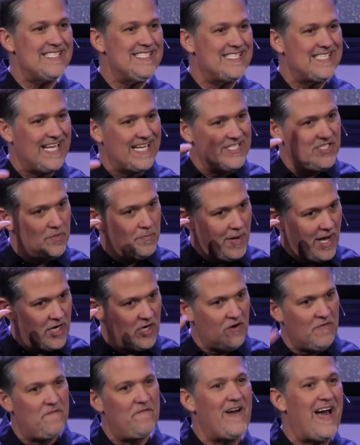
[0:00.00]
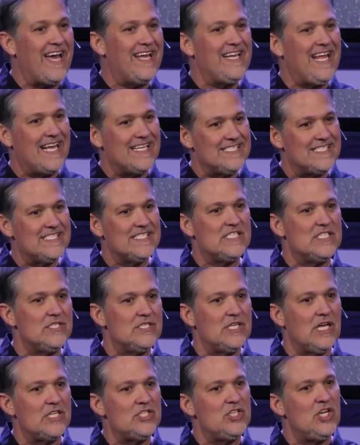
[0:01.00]
says about our finances and
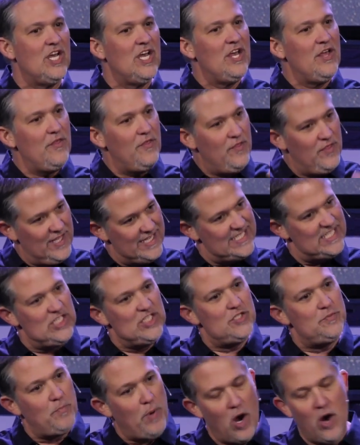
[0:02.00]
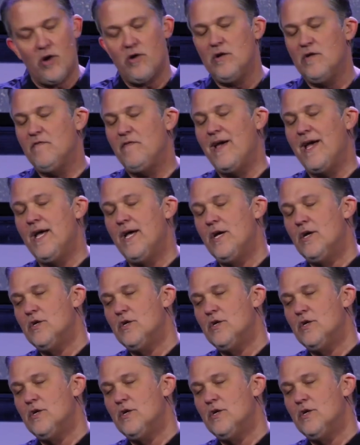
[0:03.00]
such, this is part of it.